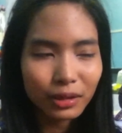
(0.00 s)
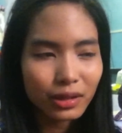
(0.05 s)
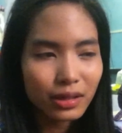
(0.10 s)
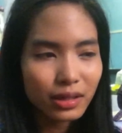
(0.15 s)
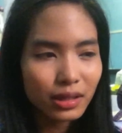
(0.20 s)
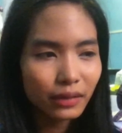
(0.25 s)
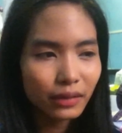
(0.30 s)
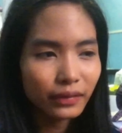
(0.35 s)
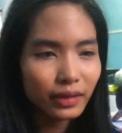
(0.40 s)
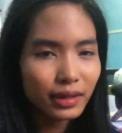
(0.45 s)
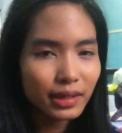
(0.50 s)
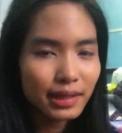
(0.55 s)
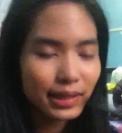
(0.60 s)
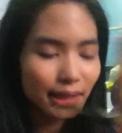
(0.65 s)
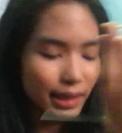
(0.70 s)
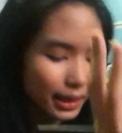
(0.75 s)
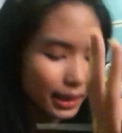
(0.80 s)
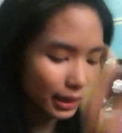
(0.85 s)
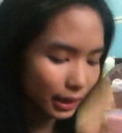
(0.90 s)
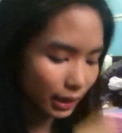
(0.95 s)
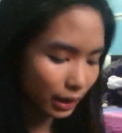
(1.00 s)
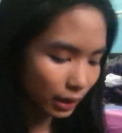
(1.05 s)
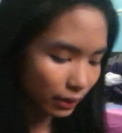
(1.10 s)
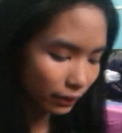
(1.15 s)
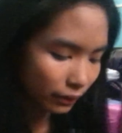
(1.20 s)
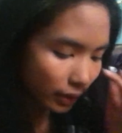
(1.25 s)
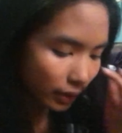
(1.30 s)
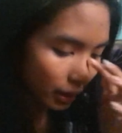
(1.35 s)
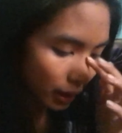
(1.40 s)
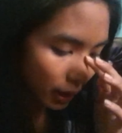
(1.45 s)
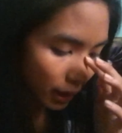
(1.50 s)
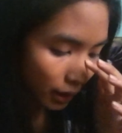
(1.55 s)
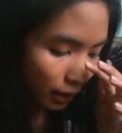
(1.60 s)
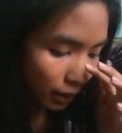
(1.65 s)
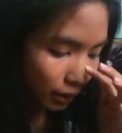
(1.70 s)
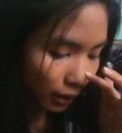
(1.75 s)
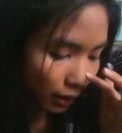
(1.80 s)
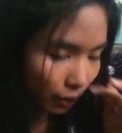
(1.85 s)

because of the sun and everything.